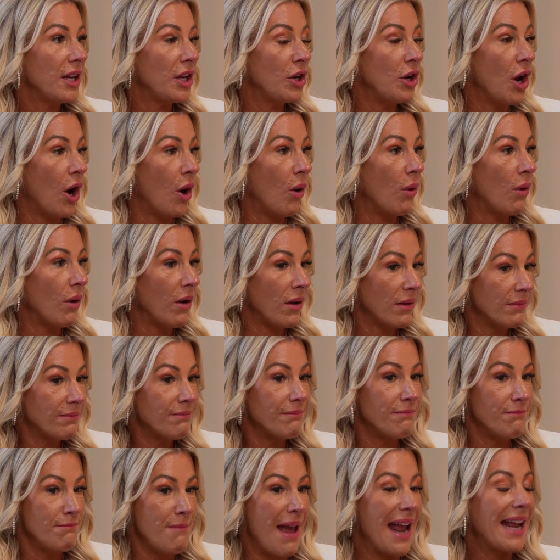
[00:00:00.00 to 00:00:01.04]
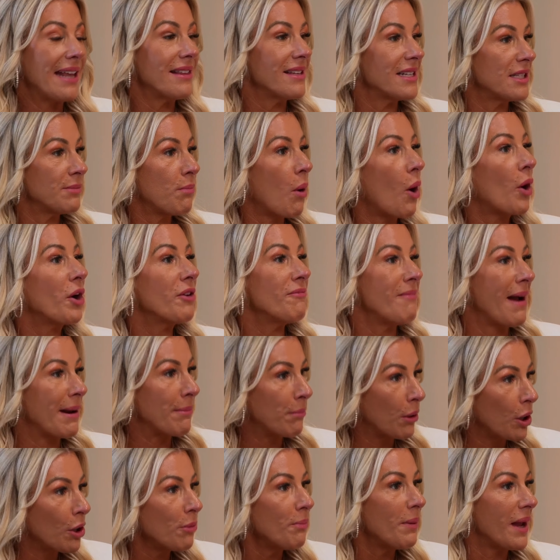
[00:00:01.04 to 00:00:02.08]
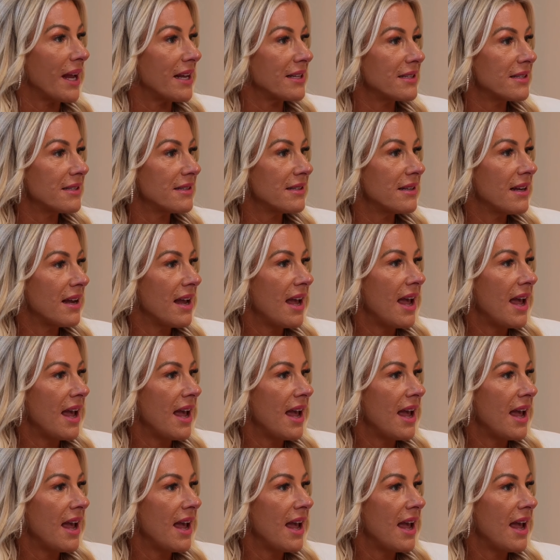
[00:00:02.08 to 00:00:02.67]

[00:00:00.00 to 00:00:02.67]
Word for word: you know, make this part of my purpose.